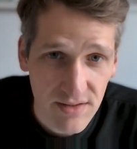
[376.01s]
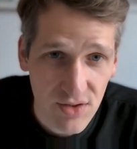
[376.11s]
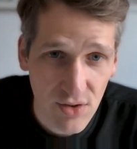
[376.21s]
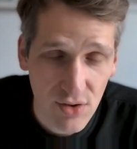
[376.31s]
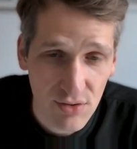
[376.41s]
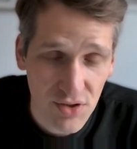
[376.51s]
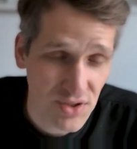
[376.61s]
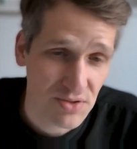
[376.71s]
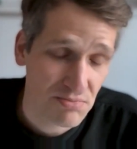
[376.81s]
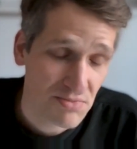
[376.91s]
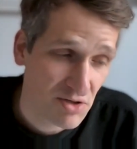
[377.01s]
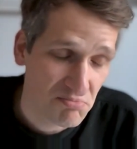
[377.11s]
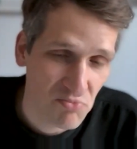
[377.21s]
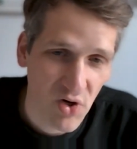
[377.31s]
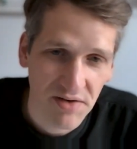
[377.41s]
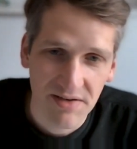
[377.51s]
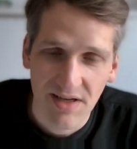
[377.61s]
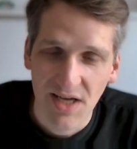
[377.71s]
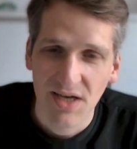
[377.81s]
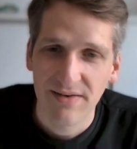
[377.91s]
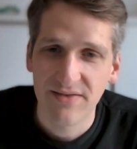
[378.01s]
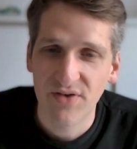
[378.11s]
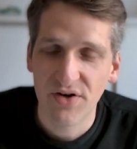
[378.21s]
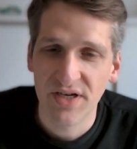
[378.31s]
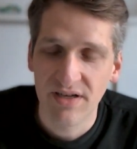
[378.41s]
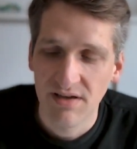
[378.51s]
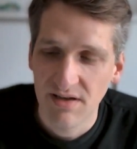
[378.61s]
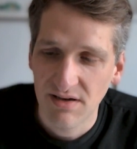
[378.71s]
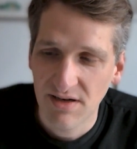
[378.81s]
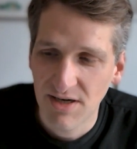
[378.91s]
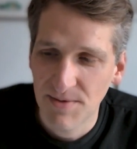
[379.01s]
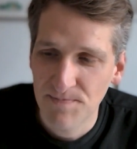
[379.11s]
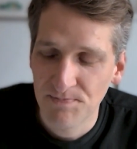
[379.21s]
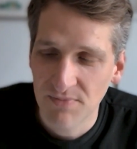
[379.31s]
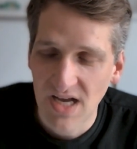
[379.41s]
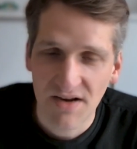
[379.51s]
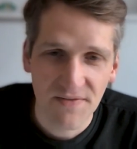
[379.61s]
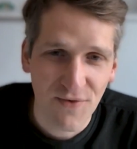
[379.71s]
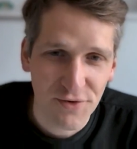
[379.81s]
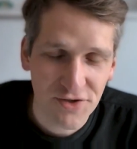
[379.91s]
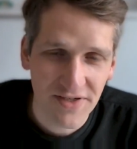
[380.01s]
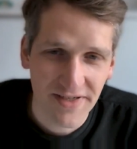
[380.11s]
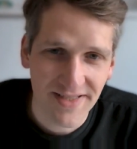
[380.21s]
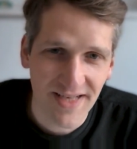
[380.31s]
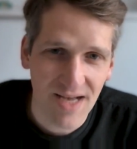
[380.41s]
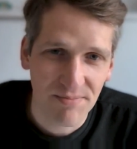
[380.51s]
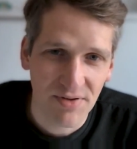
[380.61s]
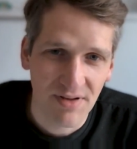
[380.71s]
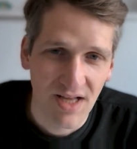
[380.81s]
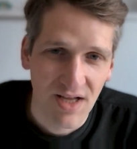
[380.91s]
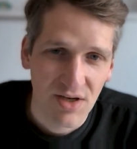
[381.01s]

So just, one very unfortunate example